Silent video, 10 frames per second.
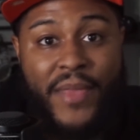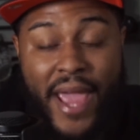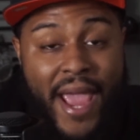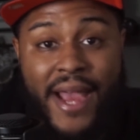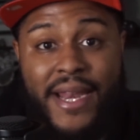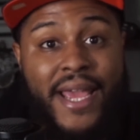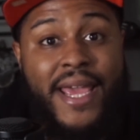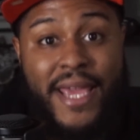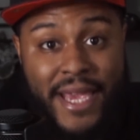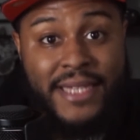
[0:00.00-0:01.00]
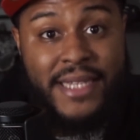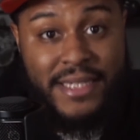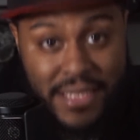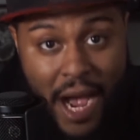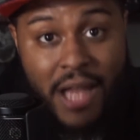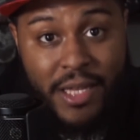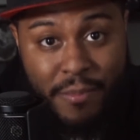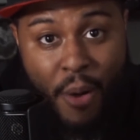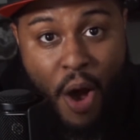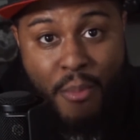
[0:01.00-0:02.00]
and he is a
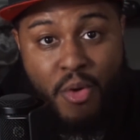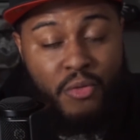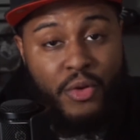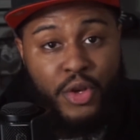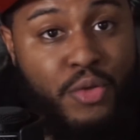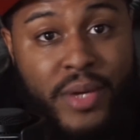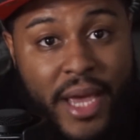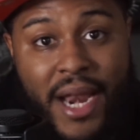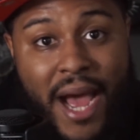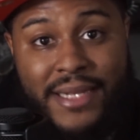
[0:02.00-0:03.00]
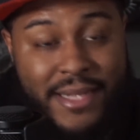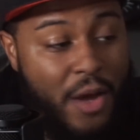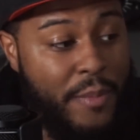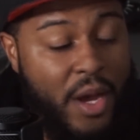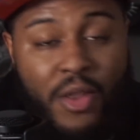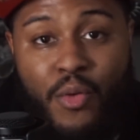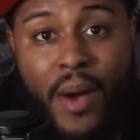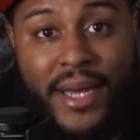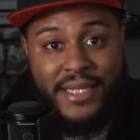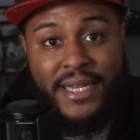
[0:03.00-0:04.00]
solid ball mover. You cannot tell me
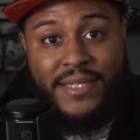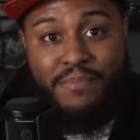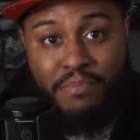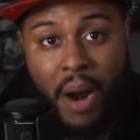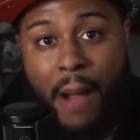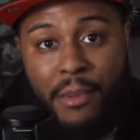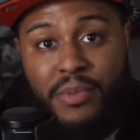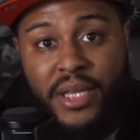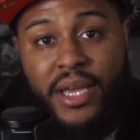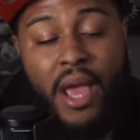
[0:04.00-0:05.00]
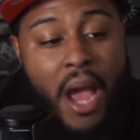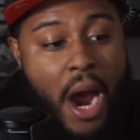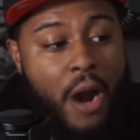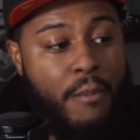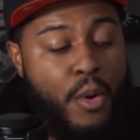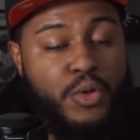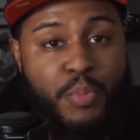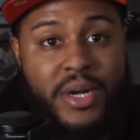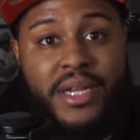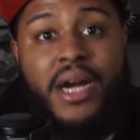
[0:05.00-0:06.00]
otherwise. He is probably our
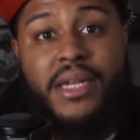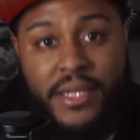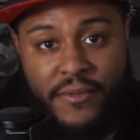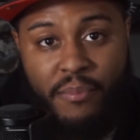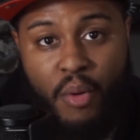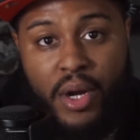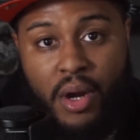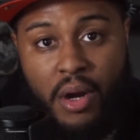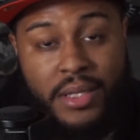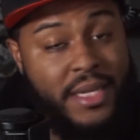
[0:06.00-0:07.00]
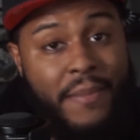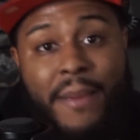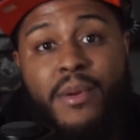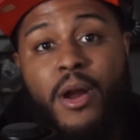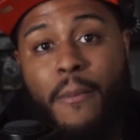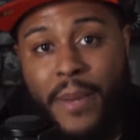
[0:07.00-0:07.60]
most productive point guard on our team. Maybe not our